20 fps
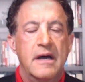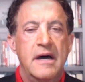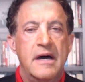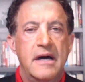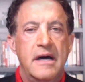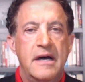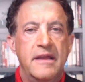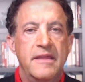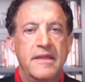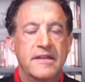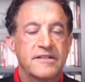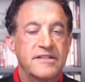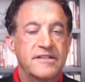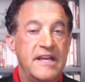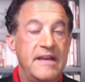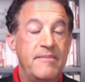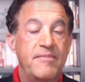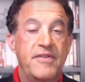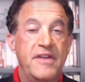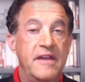The
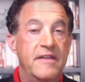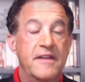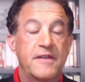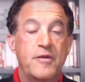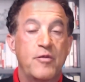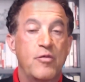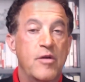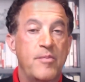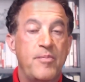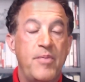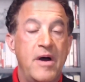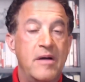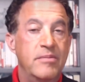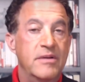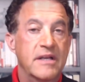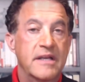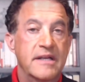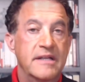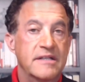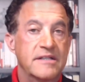same thing that the
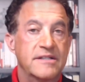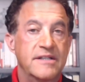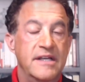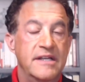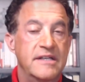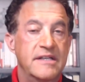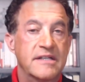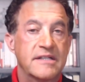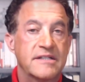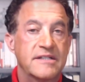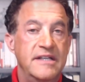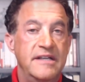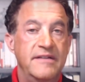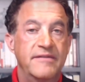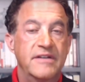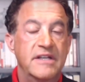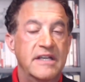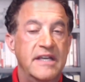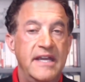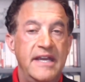Republicans did to
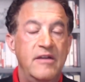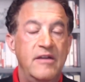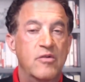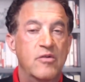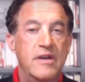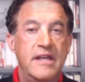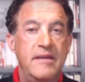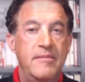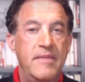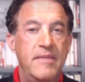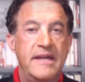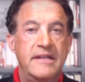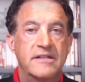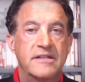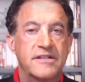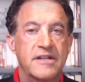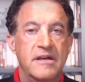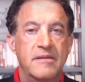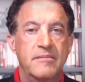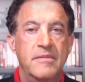Stephen King when he
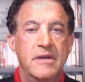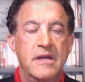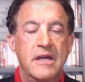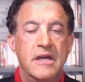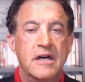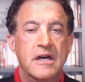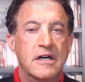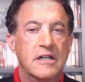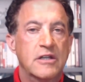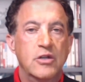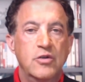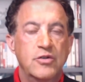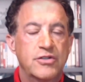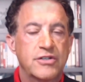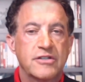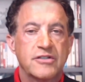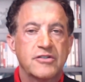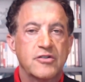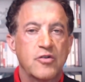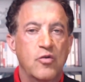made some
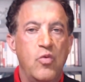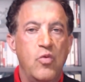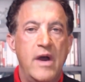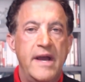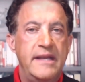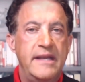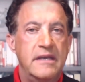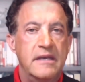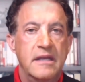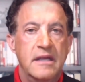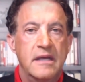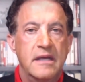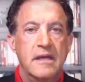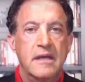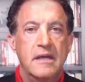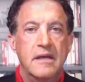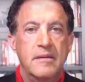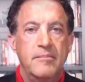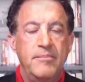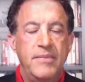allusions to white
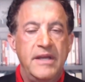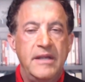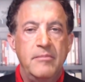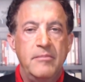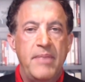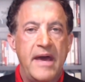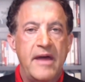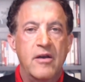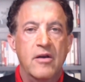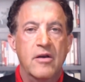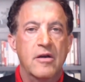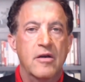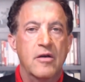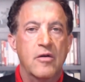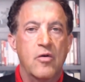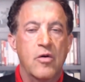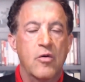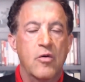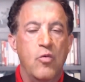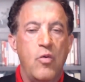being better
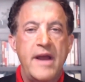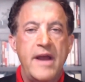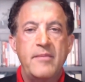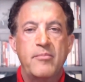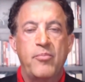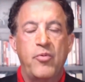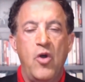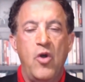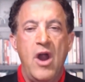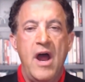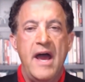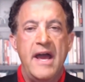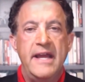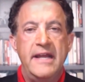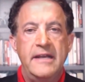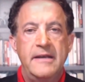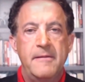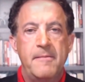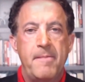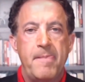or white
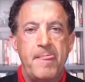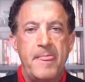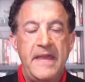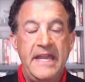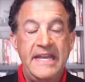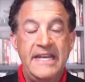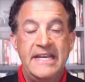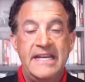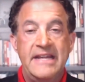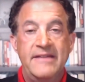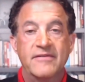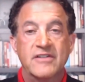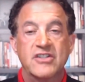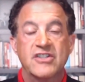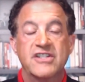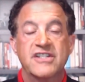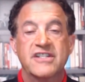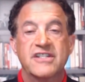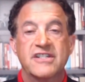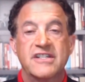pride. He didn't even
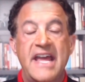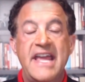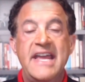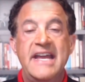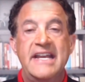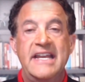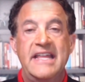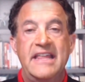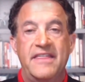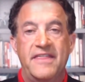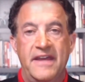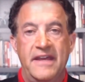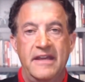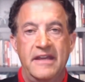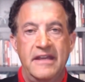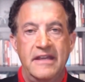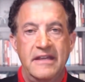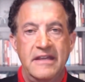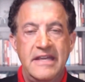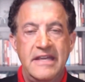say
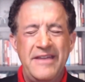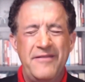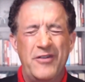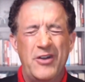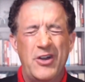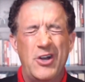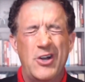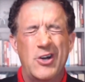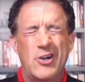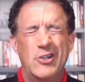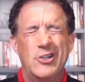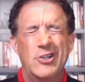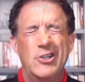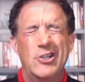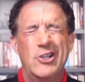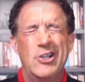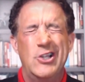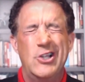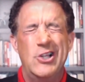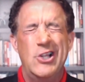anything even
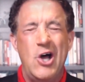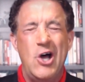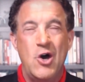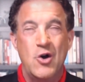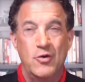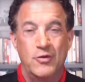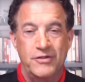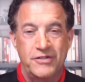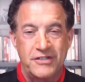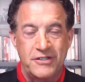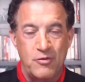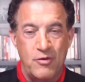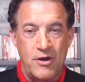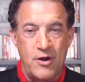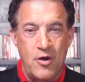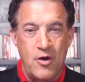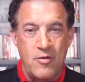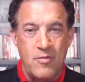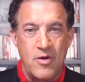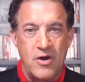close to
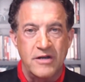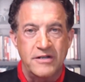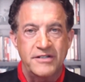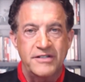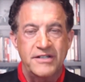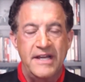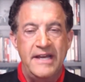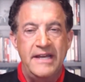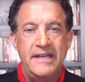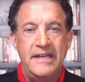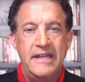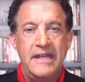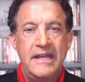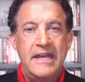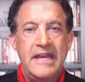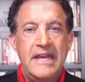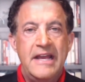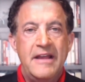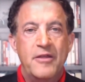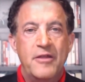what Omar said.
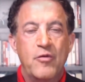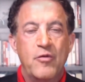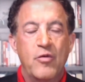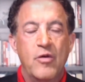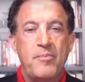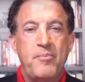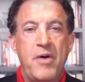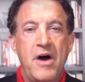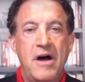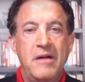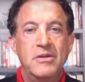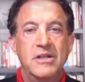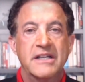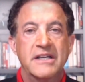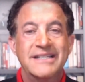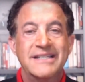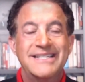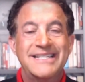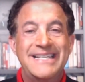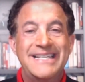The
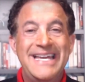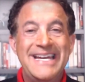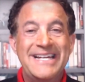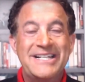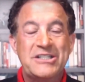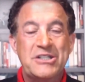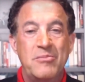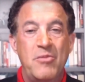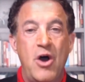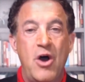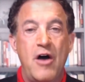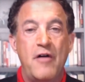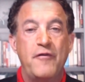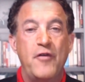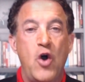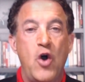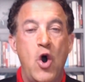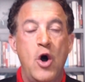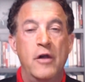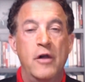Republicans kicked him
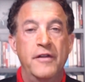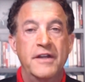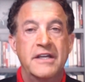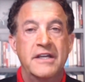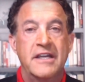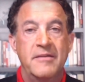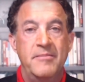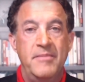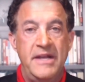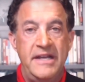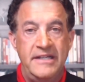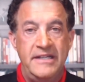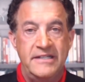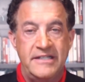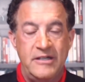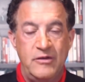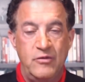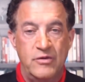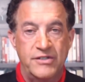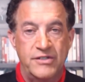off all the
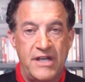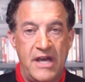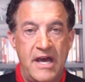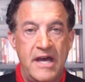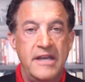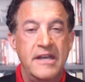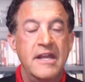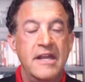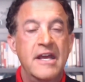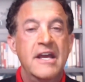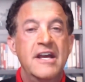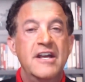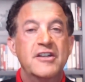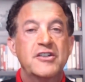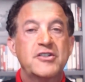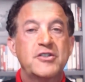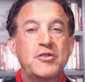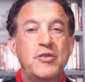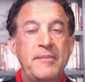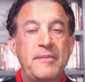committees he was on,
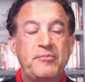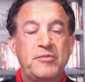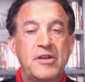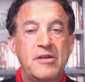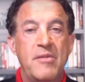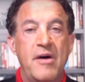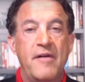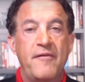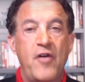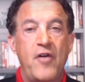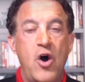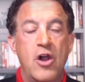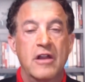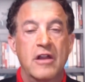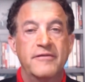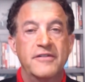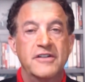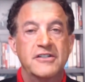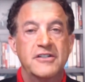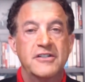stripped him of
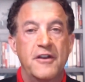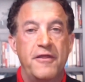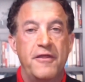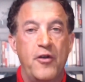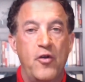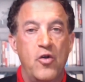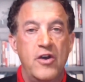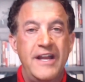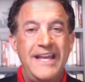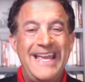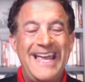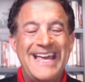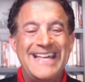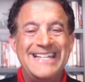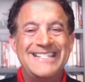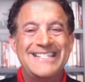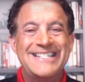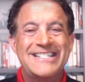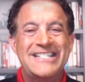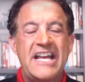all of his authority,
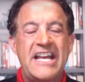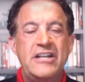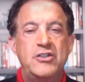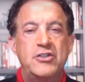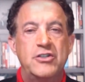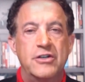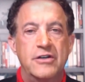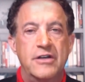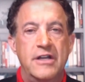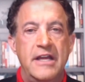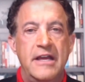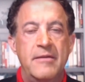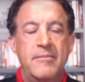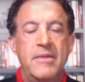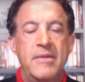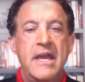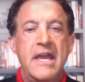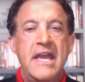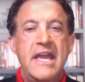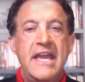and censured
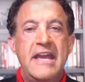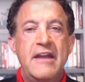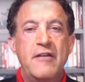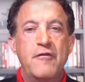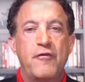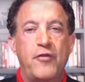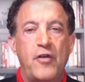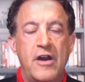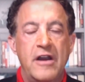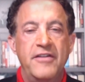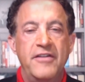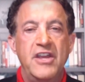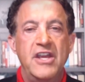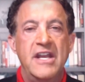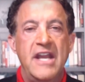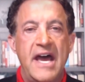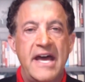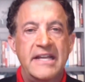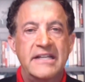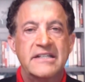him in front of the
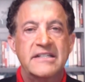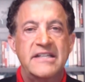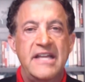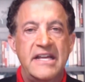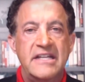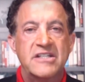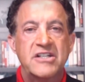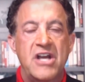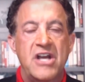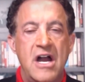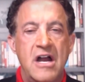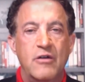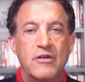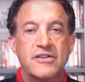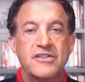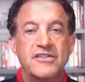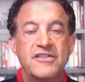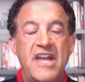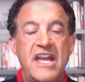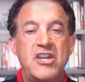United States
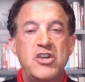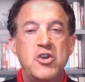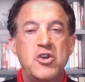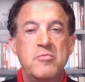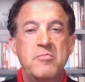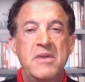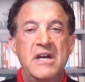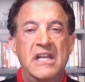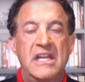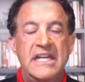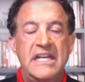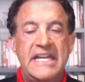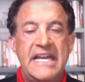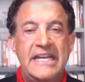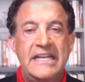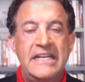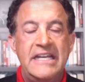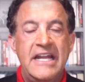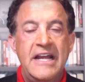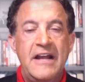Congress. They
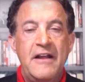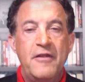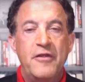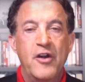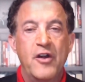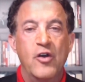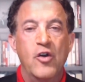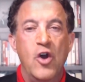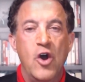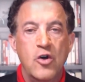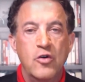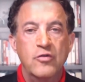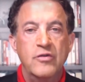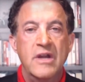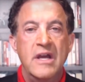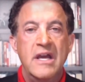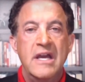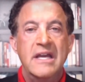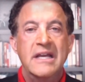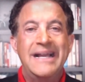humiliated their
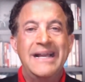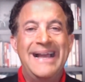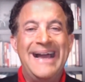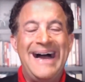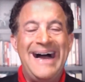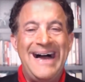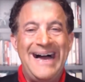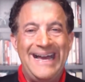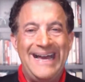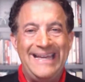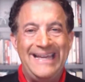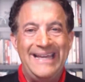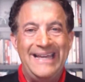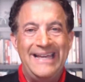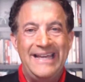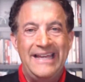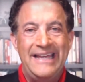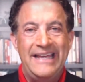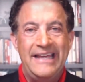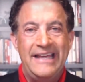own guy.
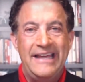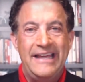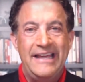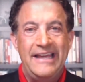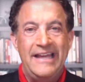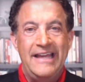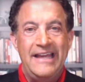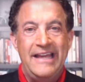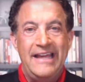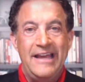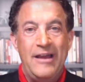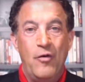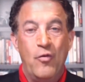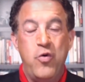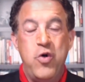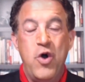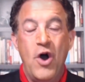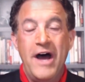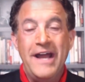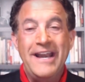
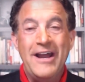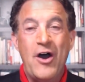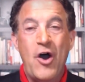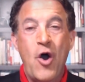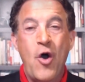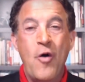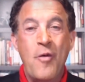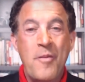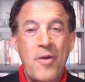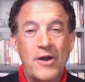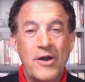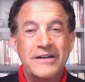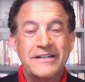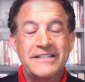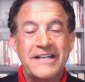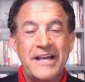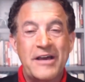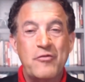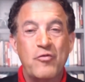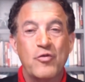What Omar
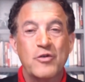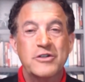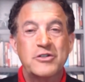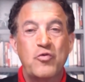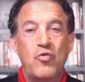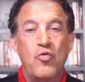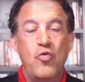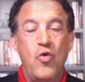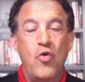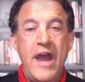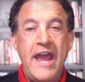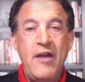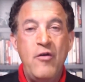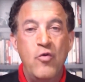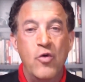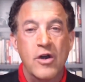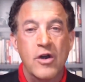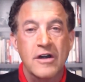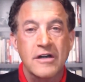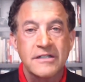said was way
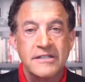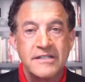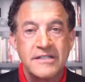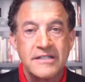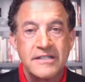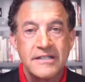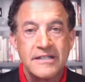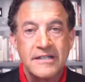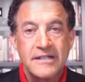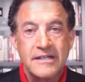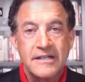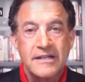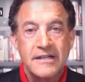worse.